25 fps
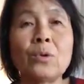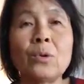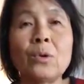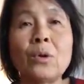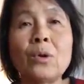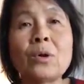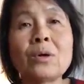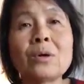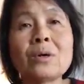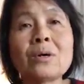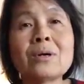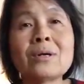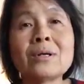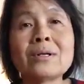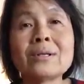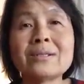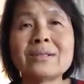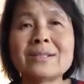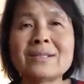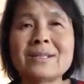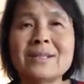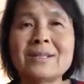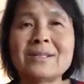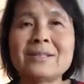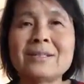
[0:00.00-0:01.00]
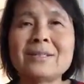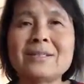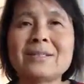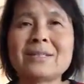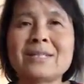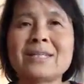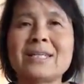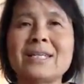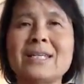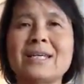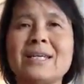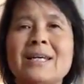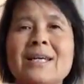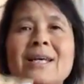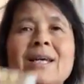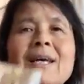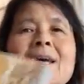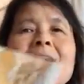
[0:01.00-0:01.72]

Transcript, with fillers: longer thirsty.